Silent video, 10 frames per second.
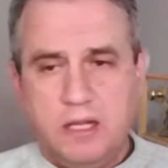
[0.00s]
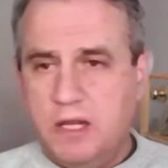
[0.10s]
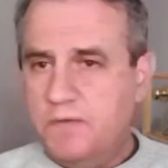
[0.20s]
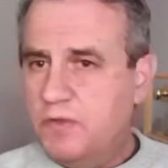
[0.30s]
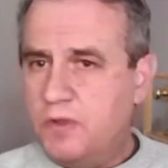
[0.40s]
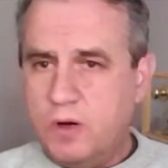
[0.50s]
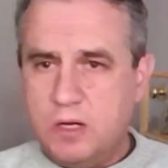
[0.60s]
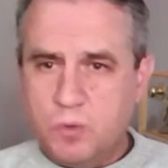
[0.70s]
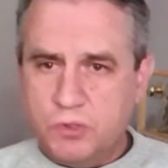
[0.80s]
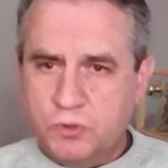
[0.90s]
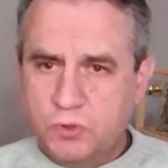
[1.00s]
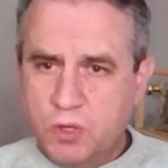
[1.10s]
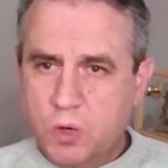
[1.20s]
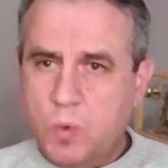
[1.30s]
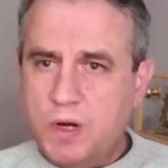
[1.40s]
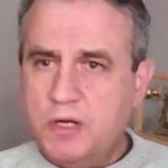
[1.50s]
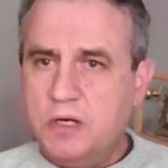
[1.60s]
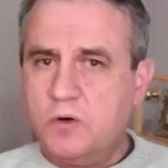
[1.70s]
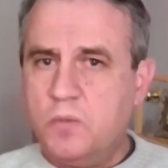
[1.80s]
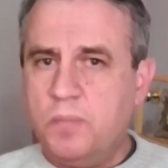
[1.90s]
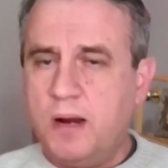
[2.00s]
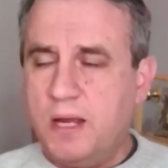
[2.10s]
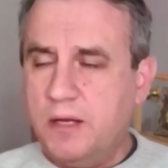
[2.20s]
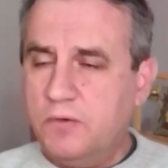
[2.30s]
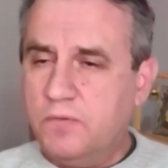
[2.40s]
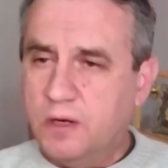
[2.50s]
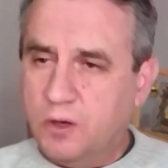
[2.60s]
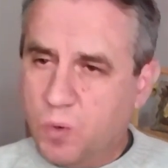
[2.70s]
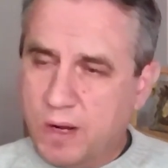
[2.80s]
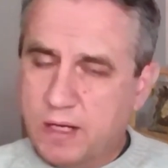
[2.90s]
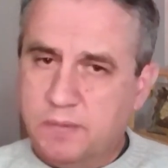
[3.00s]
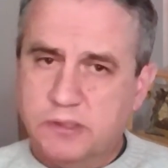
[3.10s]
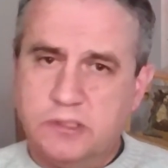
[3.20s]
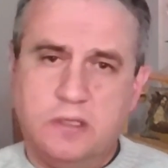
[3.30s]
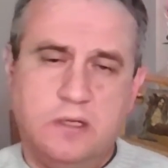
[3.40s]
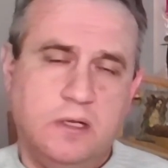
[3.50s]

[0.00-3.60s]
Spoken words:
even though it was nowhere near compliant with the requirements